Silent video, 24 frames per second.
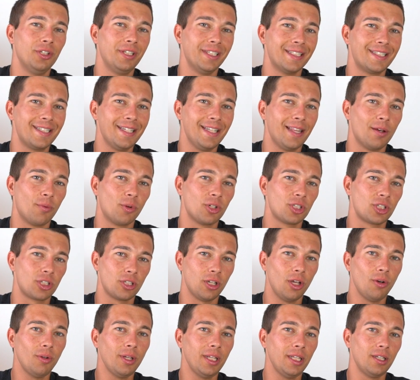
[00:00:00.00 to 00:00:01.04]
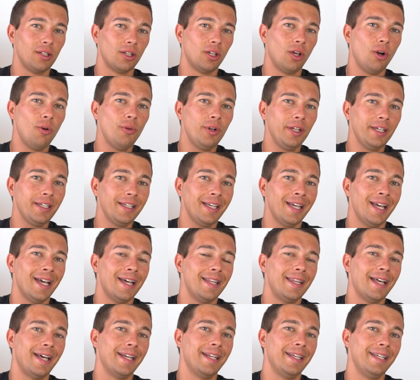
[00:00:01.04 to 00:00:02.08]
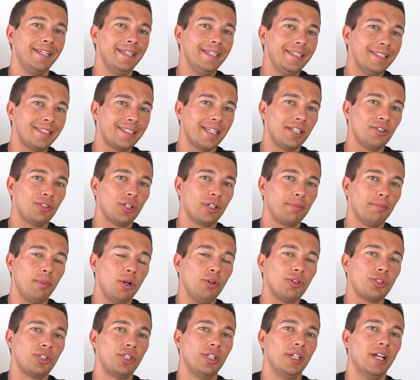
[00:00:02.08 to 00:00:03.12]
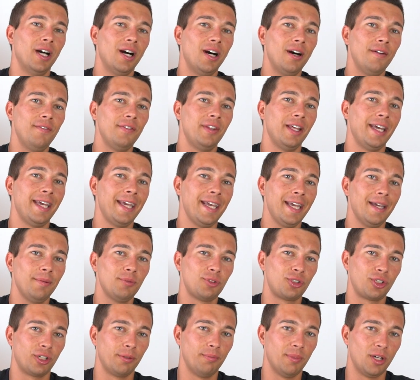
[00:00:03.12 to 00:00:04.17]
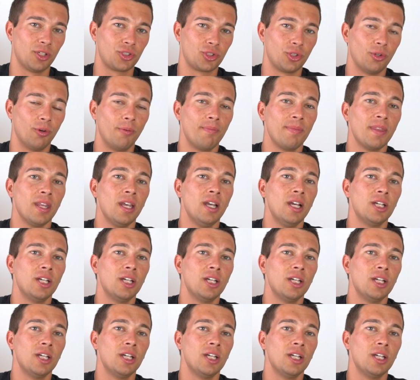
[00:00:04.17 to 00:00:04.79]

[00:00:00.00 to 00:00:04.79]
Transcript: you can see that we're slowly loading that eccentric motion of the hamstring muscle.